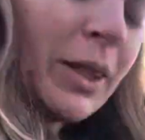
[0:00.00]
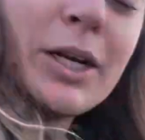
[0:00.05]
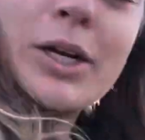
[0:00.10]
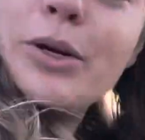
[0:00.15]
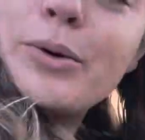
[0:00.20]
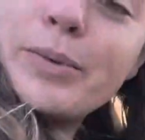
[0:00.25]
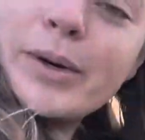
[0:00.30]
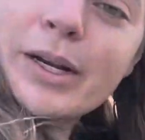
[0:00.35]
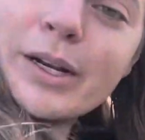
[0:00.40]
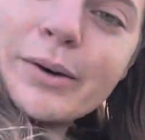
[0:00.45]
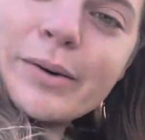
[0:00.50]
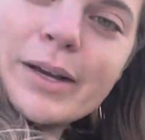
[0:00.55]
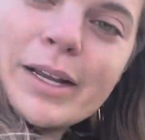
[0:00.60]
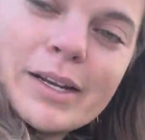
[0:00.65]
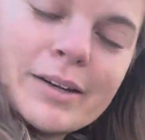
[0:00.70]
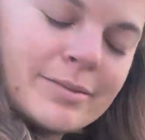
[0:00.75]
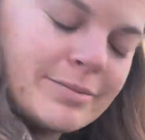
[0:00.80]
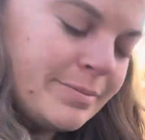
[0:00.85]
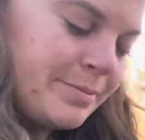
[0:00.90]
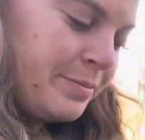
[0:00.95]
the new window
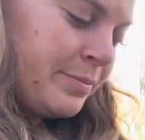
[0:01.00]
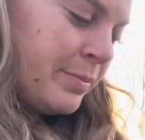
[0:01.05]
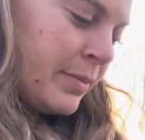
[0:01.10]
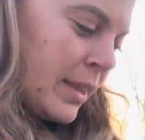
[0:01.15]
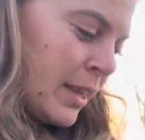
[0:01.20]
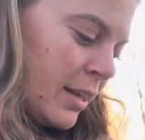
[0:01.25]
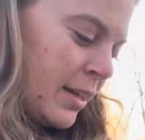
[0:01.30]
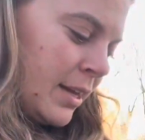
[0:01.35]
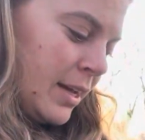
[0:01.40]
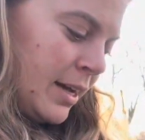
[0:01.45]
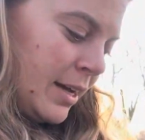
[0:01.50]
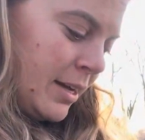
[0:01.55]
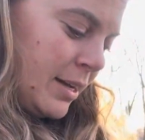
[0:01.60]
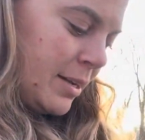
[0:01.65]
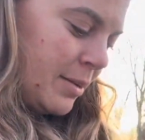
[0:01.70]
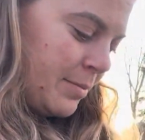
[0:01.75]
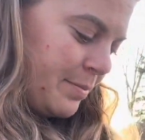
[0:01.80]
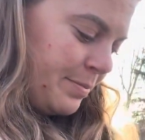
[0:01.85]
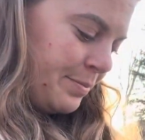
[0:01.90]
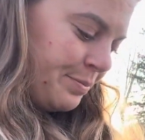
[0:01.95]
in,
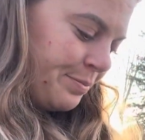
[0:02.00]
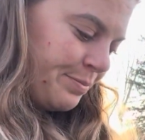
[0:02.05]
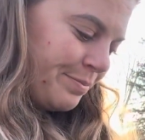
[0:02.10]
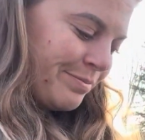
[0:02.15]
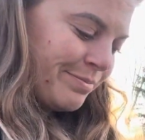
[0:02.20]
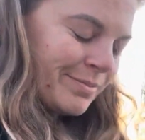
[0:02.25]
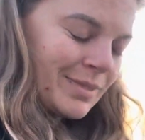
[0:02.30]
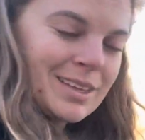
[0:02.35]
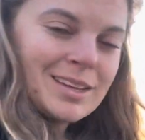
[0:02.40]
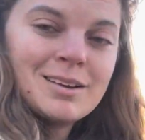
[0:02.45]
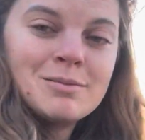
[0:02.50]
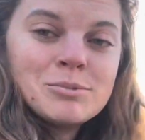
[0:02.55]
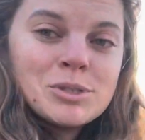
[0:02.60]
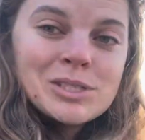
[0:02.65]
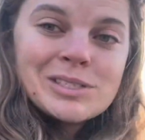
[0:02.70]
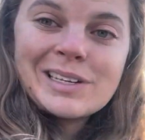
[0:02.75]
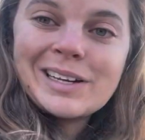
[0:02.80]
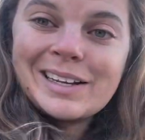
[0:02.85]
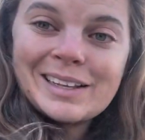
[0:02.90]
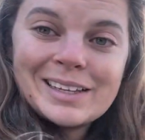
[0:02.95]
I'm
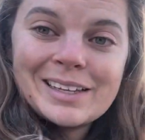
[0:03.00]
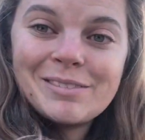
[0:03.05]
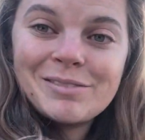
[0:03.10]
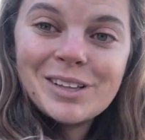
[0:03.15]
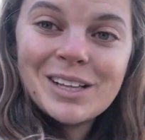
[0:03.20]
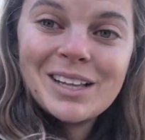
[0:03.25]
just gonna leave the